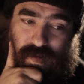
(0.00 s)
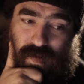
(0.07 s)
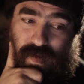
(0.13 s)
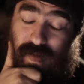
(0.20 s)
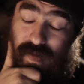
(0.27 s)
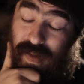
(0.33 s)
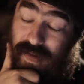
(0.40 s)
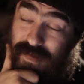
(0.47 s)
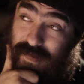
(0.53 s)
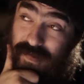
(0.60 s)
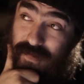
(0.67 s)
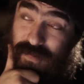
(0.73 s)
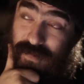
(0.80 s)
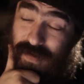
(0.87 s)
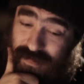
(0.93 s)
That's
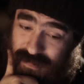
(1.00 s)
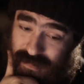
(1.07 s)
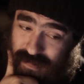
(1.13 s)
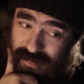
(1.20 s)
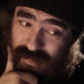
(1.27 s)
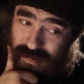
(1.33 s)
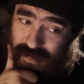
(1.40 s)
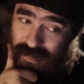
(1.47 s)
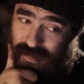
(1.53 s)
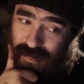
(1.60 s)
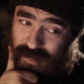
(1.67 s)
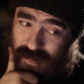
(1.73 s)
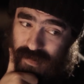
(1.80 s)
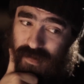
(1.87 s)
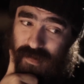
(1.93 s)
fascinating.
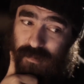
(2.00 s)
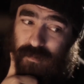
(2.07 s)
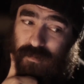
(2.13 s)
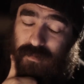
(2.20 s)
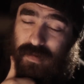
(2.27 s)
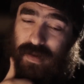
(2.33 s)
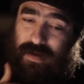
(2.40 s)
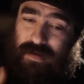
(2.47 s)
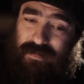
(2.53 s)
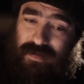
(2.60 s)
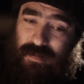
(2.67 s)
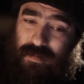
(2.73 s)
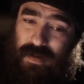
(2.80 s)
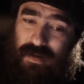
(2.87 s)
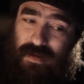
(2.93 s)

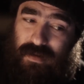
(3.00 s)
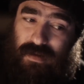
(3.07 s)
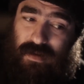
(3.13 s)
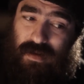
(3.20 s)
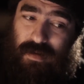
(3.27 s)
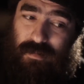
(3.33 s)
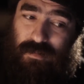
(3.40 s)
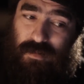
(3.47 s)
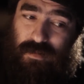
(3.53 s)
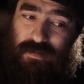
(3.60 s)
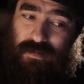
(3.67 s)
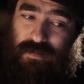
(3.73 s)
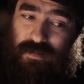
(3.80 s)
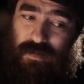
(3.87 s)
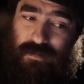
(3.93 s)
Academic. I'm not
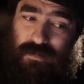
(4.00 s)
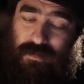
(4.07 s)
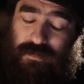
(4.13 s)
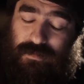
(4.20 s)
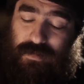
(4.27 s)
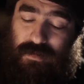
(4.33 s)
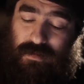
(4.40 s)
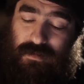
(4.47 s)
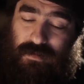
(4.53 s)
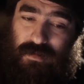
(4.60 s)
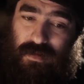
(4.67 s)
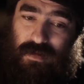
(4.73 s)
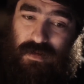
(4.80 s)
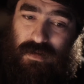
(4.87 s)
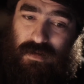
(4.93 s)
involved in the field,
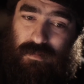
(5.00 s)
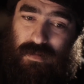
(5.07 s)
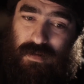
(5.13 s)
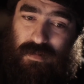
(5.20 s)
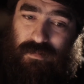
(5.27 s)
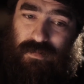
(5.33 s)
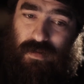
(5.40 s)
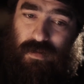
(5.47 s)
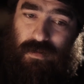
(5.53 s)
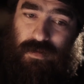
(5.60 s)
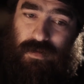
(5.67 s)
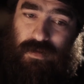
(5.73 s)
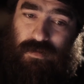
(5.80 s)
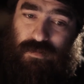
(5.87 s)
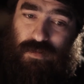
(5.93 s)
but I'm following
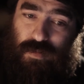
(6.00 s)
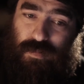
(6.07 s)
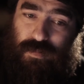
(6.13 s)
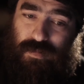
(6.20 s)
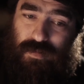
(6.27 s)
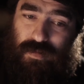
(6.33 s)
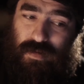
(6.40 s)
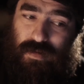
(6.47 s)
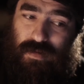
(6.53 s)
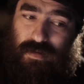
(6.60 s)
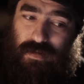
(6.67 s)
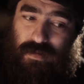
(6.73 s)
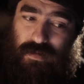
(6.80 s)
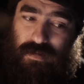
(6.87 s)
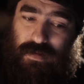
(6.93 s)
a group
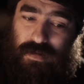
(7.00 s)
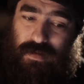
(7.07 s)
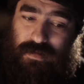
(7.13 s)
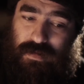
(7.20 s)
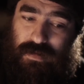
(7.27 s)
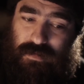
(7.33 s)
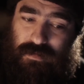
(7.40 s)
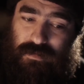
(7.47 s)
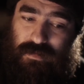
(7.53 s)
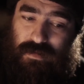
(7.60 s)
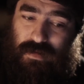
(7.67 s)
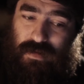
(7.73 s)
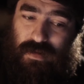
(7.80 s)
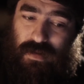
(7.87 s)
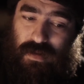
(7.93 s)
that is,
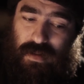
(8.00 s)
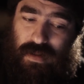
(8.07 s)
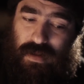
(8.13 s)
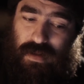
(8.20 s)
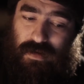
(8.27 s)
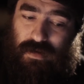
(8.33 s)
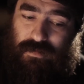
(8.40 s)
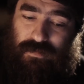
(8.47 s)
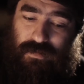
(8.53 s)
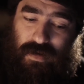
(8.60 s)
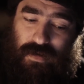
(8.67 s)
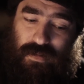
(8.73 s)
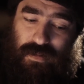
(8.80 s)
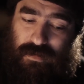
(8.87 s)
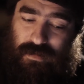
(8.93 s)
and I
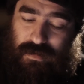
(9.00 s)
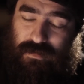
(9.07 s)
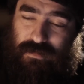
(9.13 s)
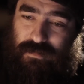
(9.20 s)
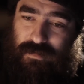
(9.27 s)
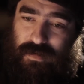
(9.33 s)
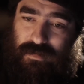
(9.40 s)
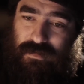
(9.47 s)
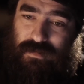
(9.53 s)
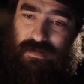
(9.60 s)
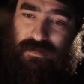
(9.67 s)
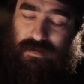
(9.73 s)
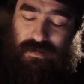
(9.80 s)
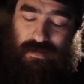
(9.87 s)
think that's fascinating.